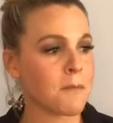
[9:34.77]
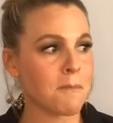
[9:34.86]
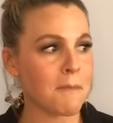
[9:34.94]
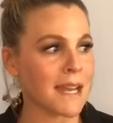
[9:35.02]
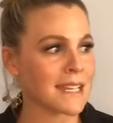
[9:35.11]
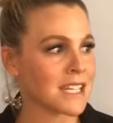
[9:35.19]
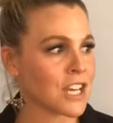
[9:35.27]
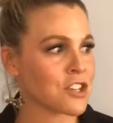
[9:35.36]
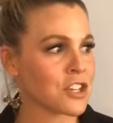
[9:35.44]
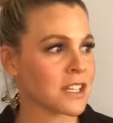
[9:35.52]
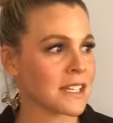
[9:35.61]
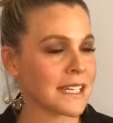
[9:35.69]

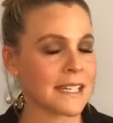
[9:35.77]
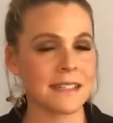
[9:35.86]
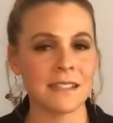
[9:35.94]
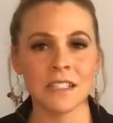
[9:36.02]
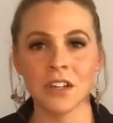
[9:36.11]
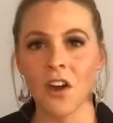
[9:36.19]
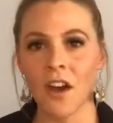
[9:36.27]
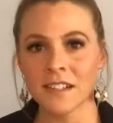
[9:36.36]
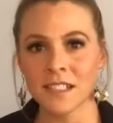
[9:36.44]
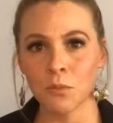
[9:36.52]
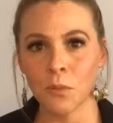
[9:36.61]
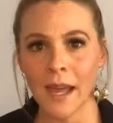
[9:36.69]
Meditation is an
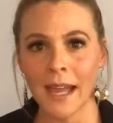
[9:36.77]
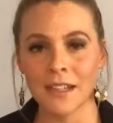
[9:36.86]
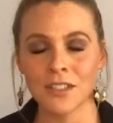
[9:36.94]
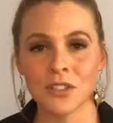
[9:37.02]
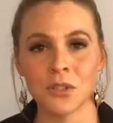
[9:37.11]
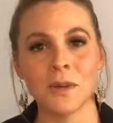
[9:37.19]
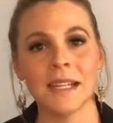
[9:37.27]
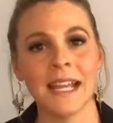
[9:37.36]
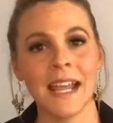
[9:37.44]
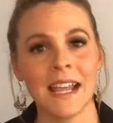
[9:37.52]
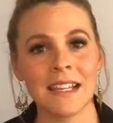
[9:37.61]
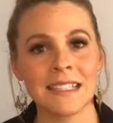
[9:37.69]
awesome way to
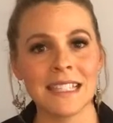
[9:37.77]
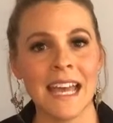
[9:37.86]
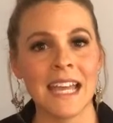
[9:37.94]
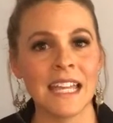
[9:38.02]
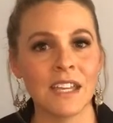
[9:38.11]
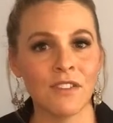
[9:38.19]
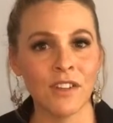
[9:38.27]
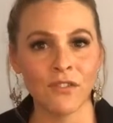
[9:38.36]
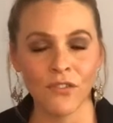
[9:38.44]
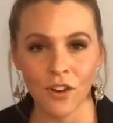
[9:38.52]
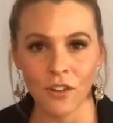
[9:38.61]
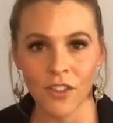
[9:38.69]
enhance that even
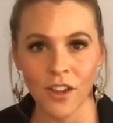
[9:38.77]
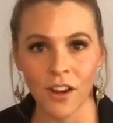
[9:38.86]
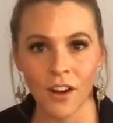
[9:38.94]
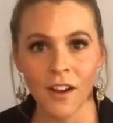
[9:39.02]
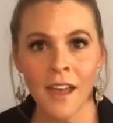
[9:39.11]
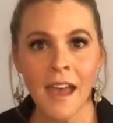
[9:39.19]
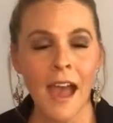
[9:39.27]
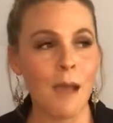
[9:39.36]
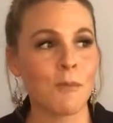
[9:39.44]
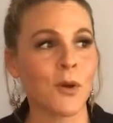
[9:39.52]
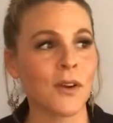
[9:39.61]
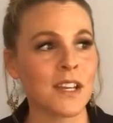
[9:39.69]
further.
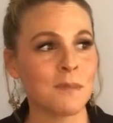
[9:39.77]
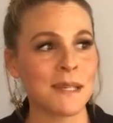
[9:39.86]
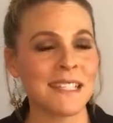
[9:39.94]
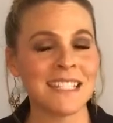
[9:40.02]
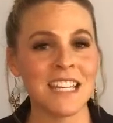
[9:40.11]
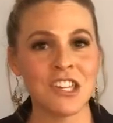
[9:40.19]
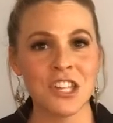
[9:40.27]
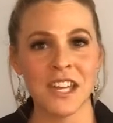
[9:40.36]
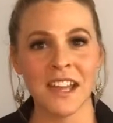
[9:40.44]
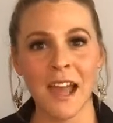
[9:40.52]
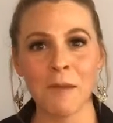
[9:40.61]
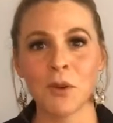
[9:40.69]
I'm going to be
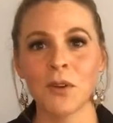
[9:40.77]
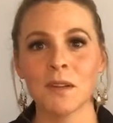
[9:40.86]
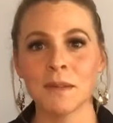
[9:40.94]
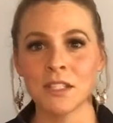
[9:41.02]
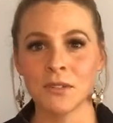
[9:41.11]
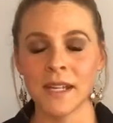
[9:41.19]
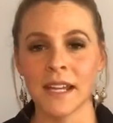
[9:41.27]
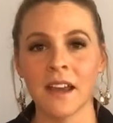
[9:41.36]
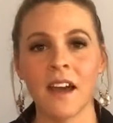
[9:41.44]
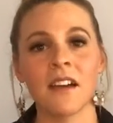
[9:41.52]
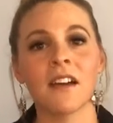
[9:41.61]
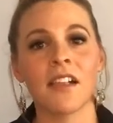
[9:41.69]
doing
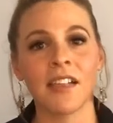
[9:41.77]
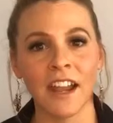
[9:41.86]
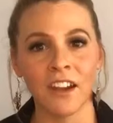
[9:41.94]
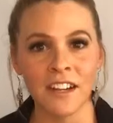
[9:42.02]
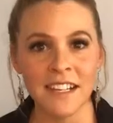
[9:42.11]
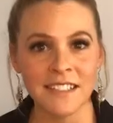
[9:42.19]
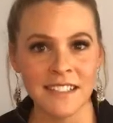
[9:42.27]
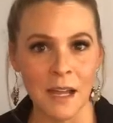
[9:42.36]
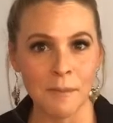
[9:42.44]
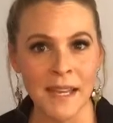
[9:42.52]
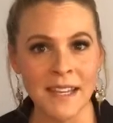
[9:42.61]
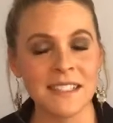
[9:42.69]
a Clarity
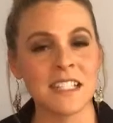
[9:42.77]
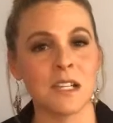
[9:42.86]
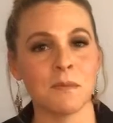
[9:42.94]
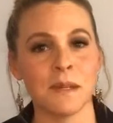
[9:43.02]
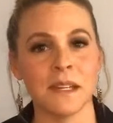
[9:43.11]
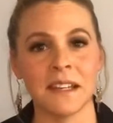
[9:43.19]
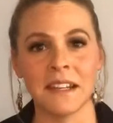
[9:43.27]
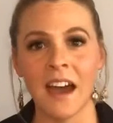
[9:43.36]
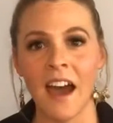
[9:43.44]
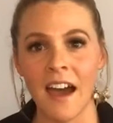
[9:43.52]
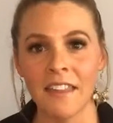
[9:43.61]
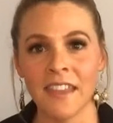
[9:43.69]
Summit. It's going to be an
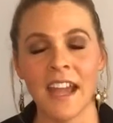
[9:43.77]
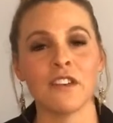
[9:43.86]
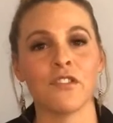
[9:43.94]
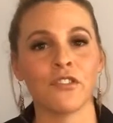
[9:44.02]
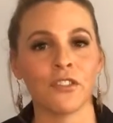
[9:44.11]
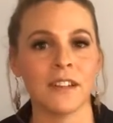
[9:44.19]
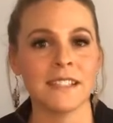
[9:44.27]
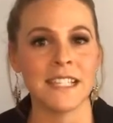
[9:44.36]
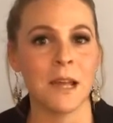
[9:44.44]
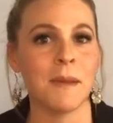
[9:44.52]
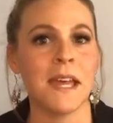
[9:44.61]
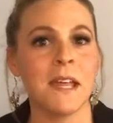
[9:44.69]
online free
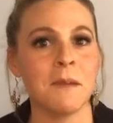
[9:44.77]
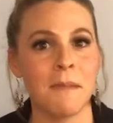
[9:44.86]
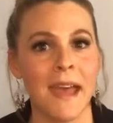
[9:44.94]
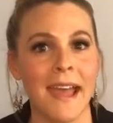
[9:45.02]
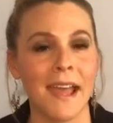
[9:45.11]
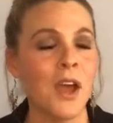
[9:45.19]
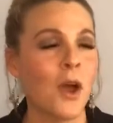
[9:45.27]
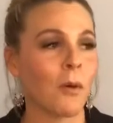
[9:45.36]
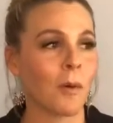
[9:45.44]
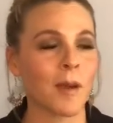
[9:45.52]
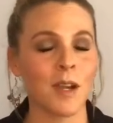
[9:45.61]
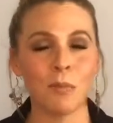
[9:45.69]
summit in May
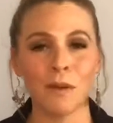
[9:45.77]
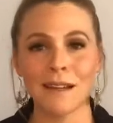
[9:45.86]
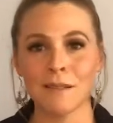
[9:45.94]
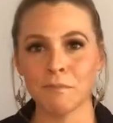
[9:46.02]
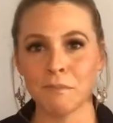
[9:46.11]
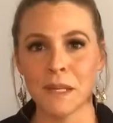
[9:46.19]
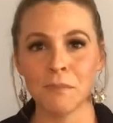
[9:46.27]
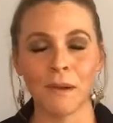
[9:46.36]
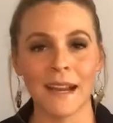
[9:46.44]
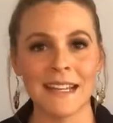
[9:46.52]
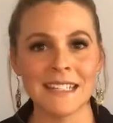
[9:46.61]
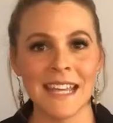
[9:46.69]
where I'm going to be
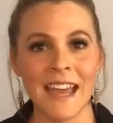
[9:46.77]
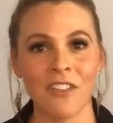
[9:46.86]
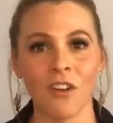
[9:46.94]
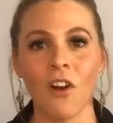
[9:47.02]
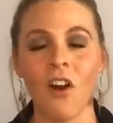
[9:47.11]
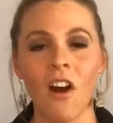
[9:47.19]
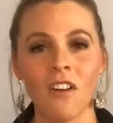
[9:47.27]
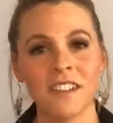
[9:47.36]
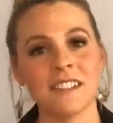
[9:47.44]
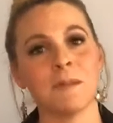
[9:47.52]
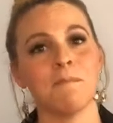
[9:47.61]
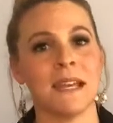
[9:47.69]
bringing together all
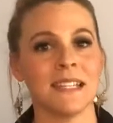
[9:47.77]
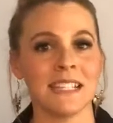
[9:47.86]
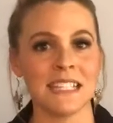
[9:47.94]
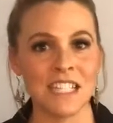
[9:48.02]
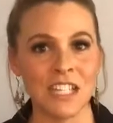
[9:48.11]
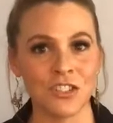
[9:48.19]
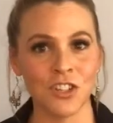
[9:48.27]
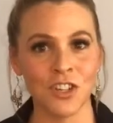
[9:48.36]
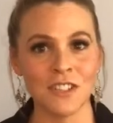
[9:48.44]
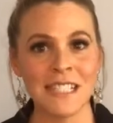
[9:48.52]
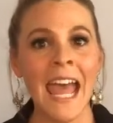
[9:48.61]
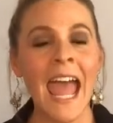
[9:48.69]
these amazing
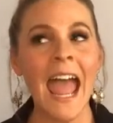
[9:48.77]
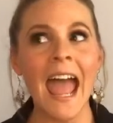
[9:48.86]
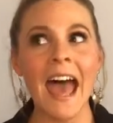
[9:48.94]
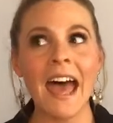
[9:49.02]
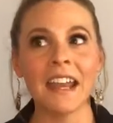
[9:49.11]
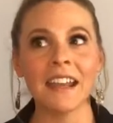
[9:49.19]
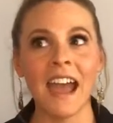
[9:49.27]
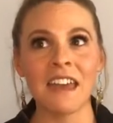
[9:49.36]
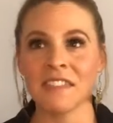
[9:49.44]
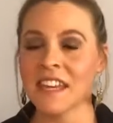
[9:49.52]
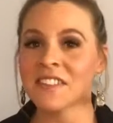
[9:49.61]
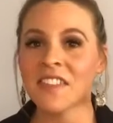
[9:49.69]
teachers. And
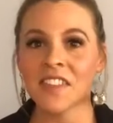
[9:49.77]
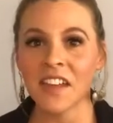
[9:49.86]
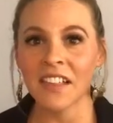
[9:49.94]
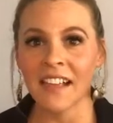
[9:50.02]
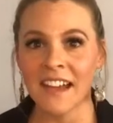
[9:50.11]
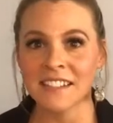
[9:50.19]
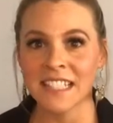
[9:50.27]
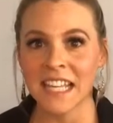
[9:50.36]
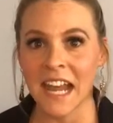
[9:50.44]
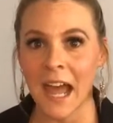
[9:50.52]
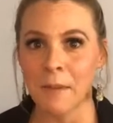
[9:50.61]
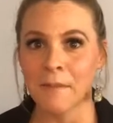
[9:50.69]
I think that the class
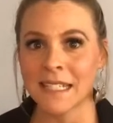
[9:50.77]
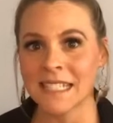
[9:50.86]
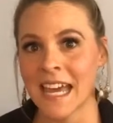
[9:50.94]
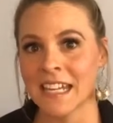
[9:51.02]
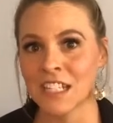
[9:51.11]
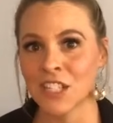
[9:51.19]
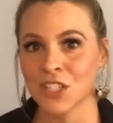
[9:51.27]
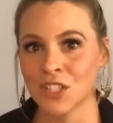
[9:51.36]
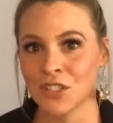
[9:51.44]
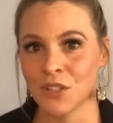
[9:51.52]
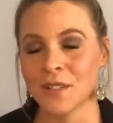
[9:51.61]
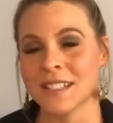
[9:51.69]
that I'm intending
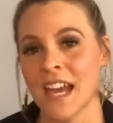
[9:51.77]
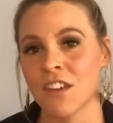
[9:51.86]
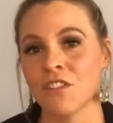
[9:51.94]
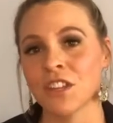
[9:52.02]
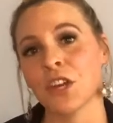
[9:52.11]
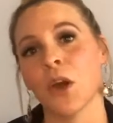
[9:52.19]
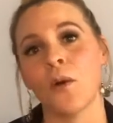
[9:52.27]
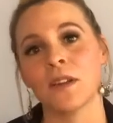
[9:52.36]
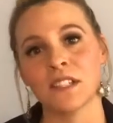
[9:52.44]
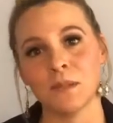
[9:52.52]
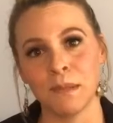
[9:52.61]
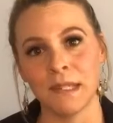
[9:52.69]
to do is actually
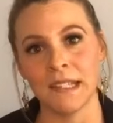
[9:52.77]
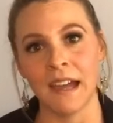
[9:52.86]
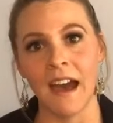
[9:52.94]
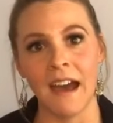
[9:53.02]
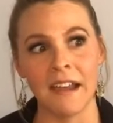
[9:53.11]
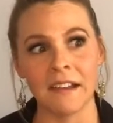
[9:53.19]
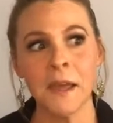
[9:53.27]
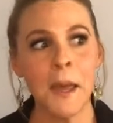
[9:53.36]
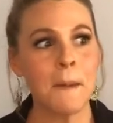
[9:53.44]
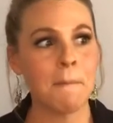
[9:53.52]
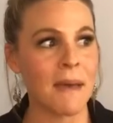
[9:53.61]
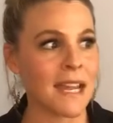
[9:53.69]
going to be on
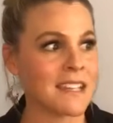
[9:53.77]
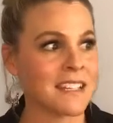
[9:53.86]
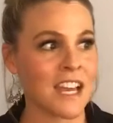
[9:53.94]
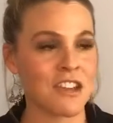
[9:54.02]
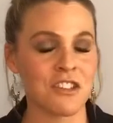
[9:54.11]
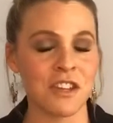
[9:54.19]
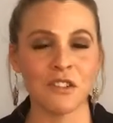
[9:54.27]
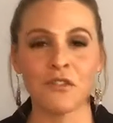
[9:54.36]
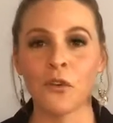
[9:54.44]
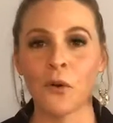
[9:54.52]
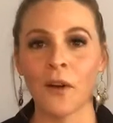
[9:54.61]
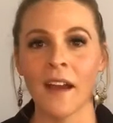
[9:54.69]
meditation
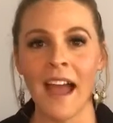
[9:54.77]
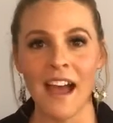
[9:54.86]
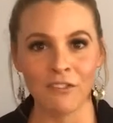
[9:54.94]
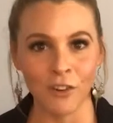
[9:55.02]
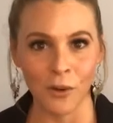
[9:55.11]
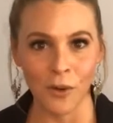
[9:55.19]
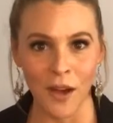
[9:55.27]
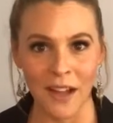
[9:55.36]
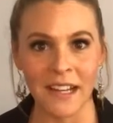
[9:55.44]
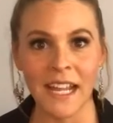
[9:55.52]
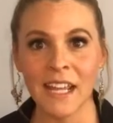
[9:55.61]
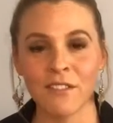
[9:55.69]
for
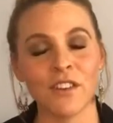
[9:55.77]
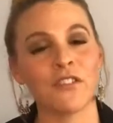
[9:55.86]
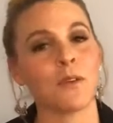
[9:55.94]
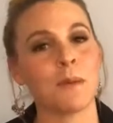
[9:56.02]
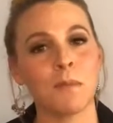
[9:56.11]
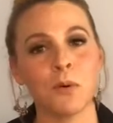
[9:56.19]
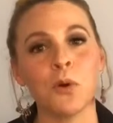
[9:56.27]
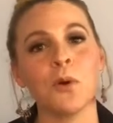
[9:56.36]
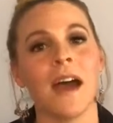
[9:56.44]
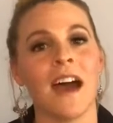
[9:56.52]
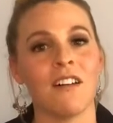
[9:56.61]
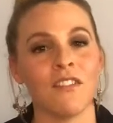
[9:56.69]
everyone, even for people who
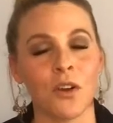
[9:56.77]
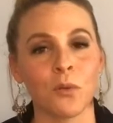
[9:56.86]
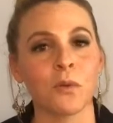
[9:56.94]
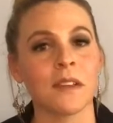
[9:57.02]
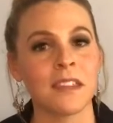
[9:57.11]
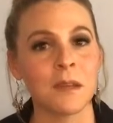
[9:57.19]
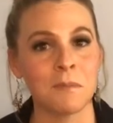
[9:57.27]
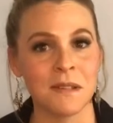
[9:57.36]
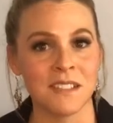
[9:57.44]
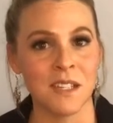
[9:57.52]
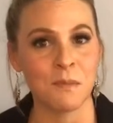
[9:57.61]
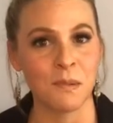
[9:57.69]
have a really
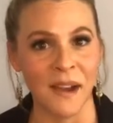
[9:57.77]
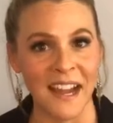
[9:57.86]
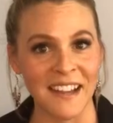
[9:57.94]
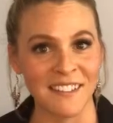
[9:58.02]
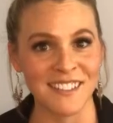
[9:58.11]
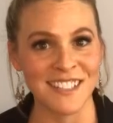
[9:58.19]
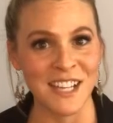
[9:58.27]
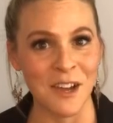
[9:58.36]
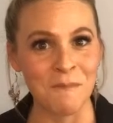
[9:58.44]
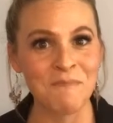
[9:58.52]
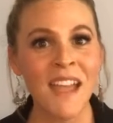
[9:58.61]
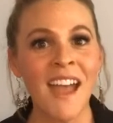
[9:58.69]
busy brain.
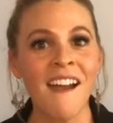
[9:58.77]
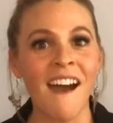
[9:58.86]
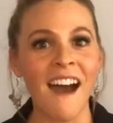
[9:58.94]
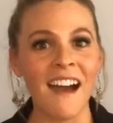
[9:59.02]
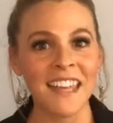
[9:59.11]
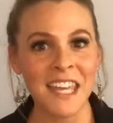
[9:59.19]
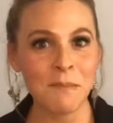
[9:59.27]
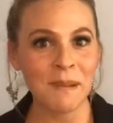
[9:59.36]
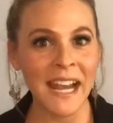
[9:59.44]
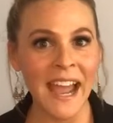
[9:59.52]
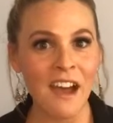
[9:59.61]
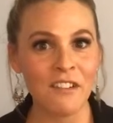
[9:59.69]
So keep
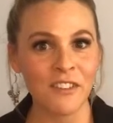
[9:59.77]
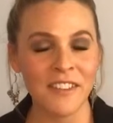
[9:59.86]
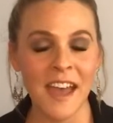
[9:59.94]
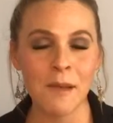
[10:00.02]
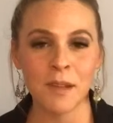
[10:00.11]
an eye out for that.